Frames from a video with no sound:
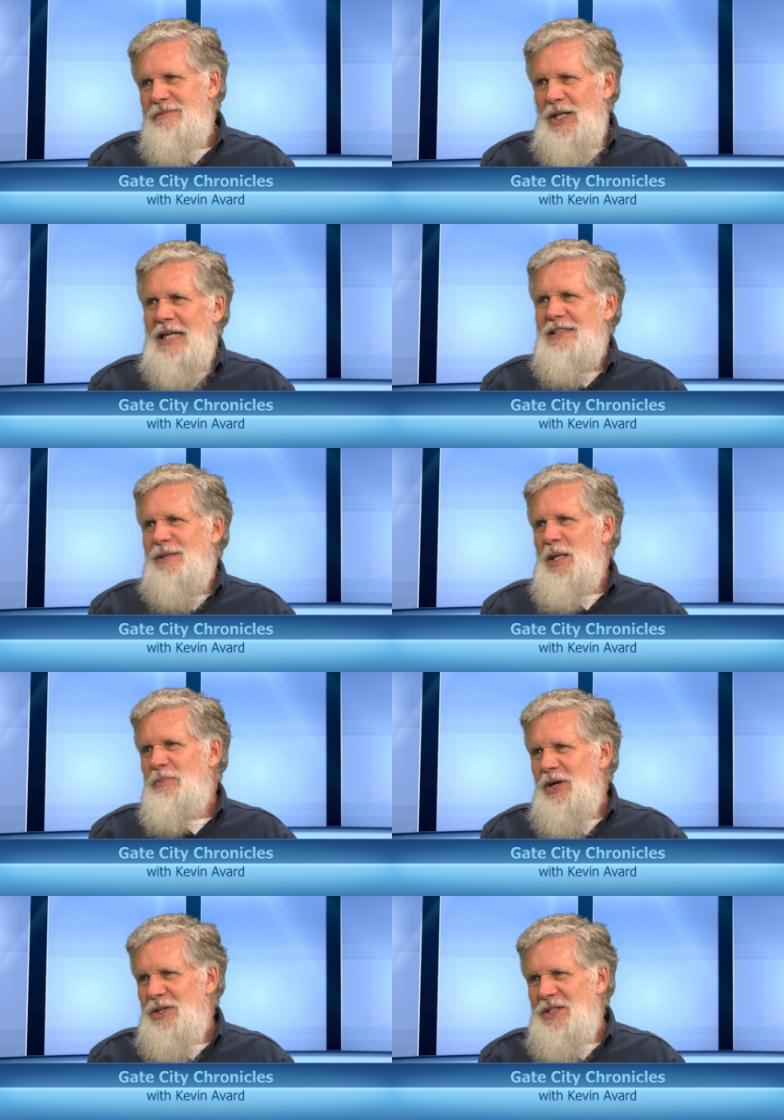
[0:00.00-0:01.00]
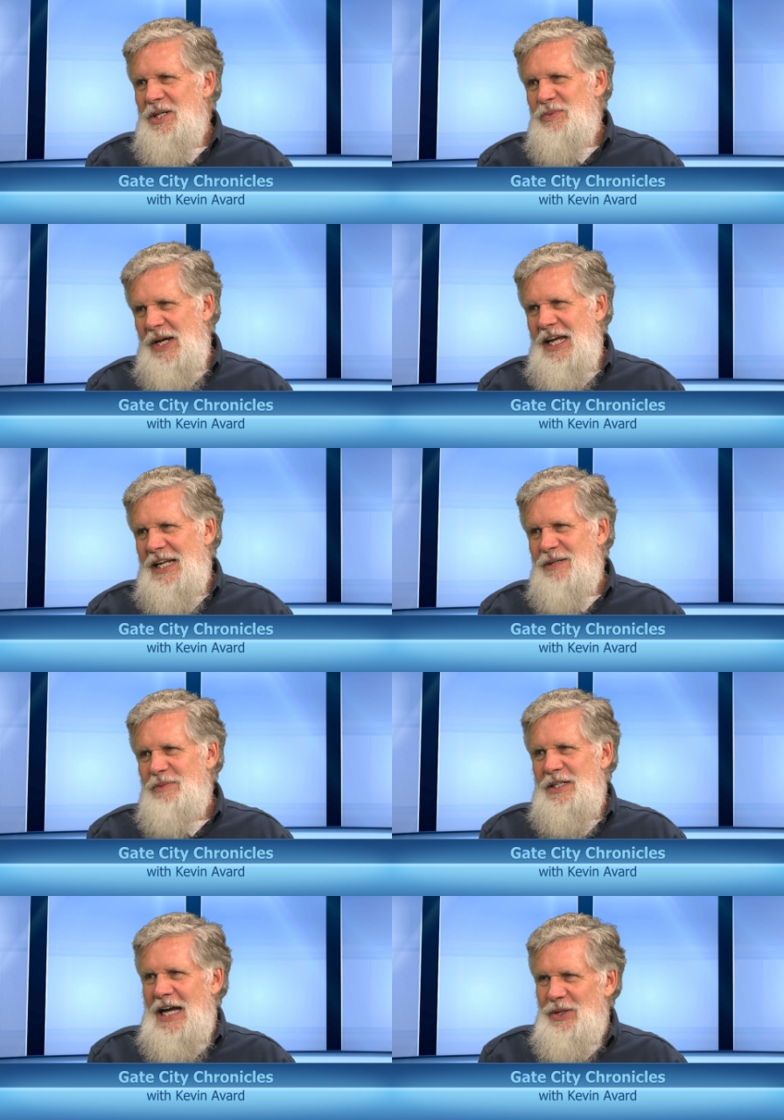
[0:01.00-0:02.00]
Last time I parked it, it ran,
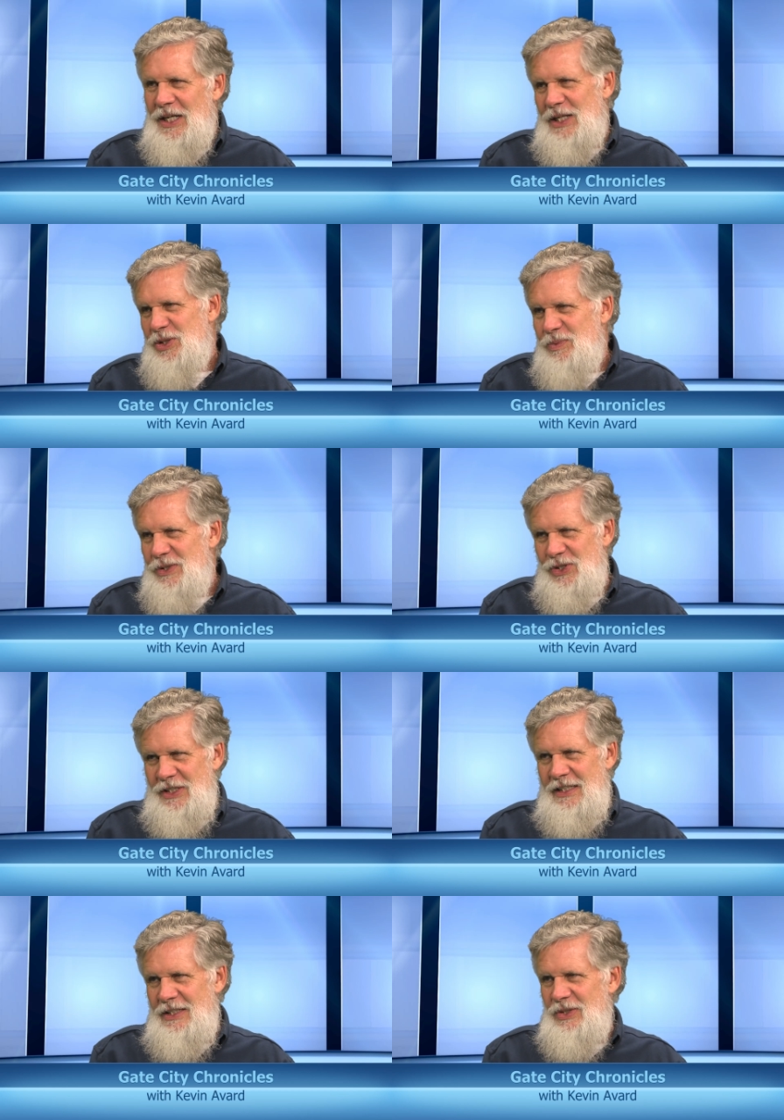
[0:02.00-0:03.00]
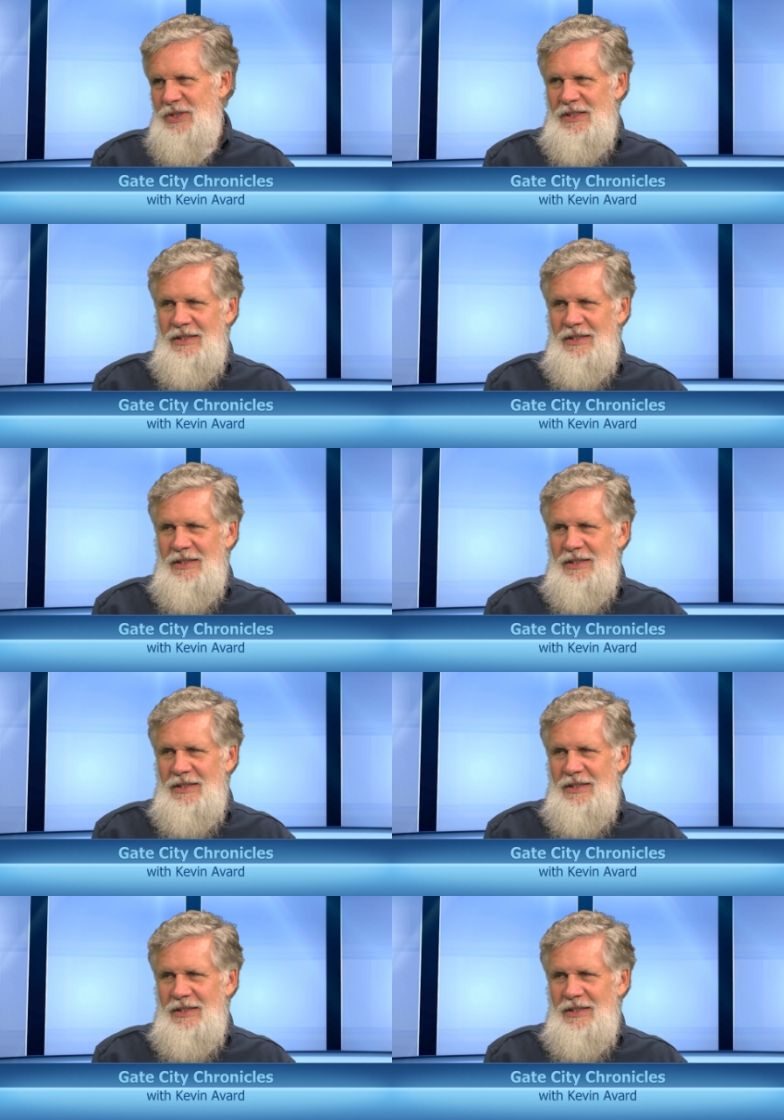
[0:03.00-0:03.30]
but now the engine was seized.